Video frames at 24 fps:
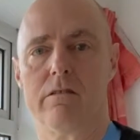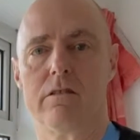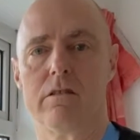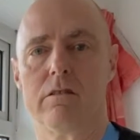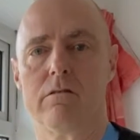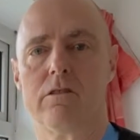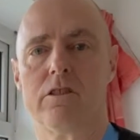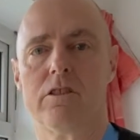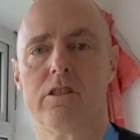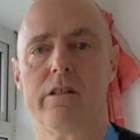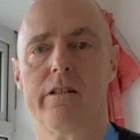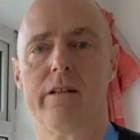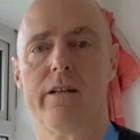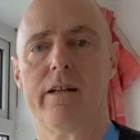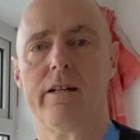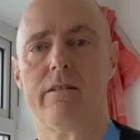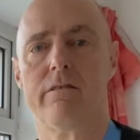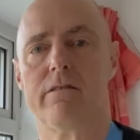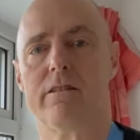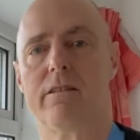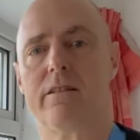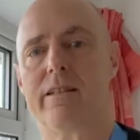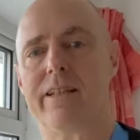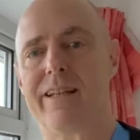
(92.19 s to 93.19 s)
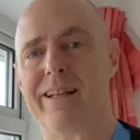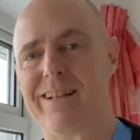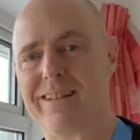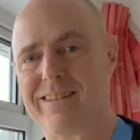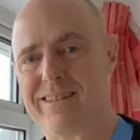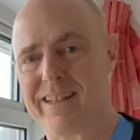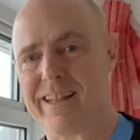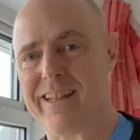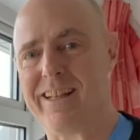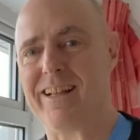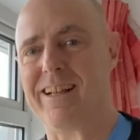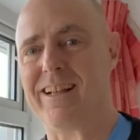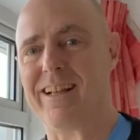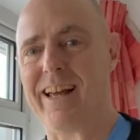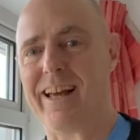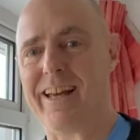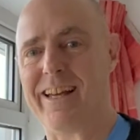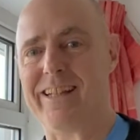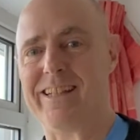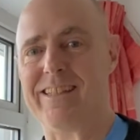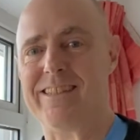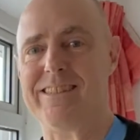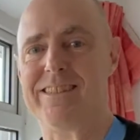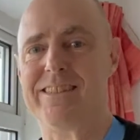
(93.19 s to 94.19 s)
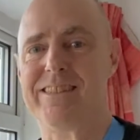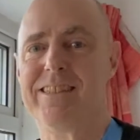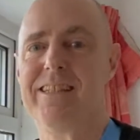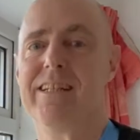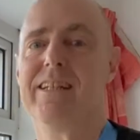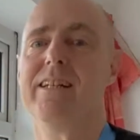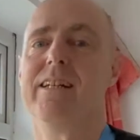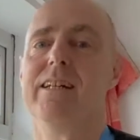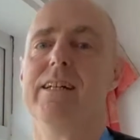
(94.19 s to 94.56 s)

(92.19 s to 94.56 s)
So I'll show you how to deglaze